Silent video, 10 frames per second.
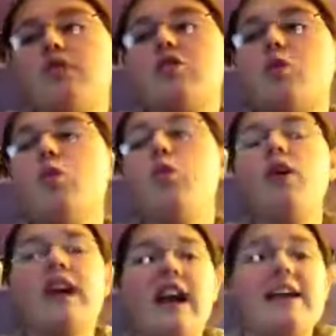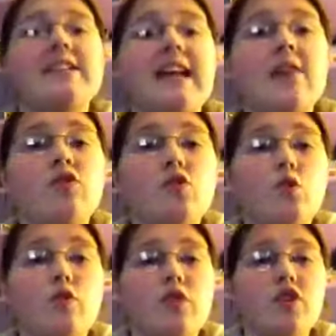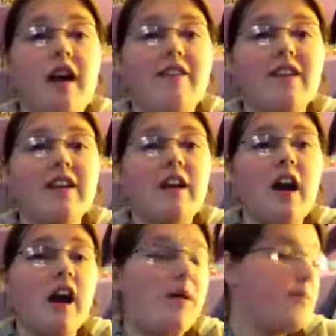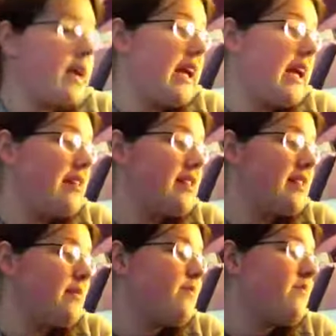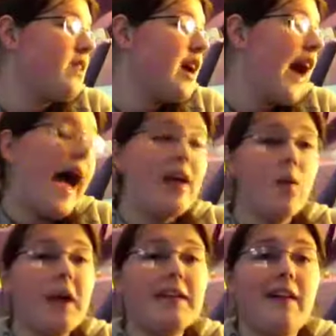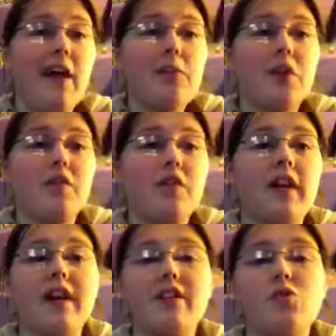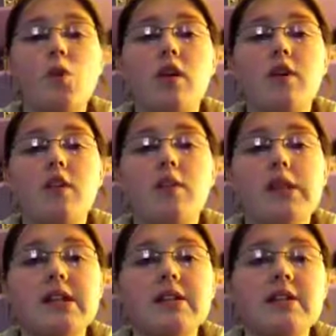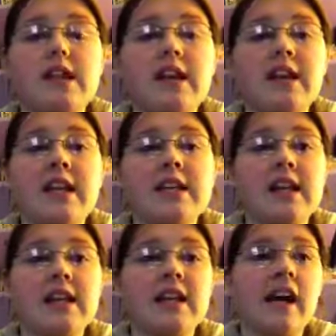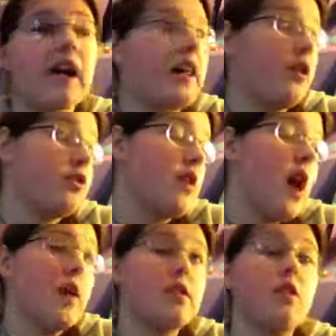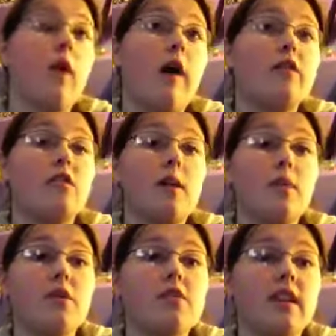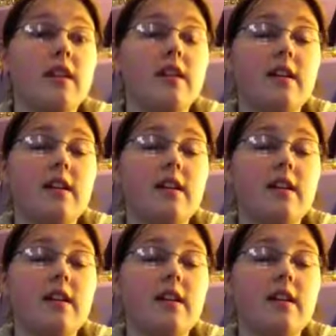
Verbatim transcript: at school and I had to stay after school for driving, um, and I had to wait in the library for like 20, 30 minutes, and I sat down and I looked around. I was like, wow, there's a lot of books that